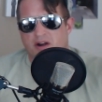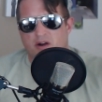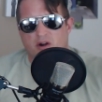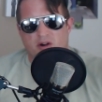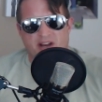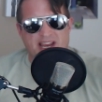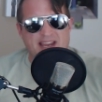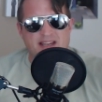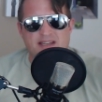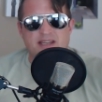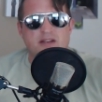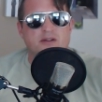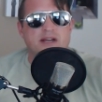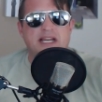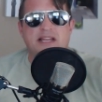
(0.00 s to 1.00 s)
or Indy
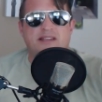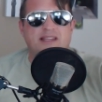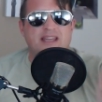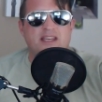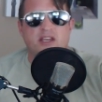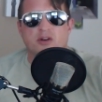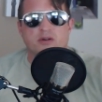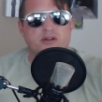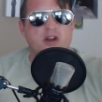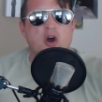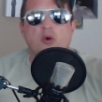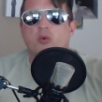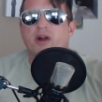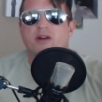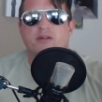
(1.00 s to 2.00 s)
or anything, you're
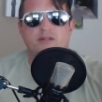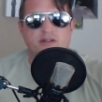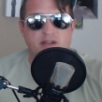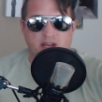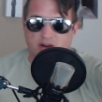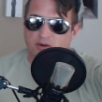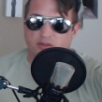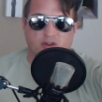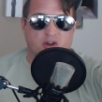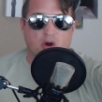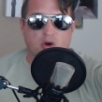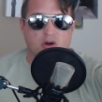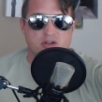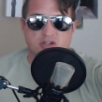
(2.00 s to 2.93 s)
nowhere near the cars.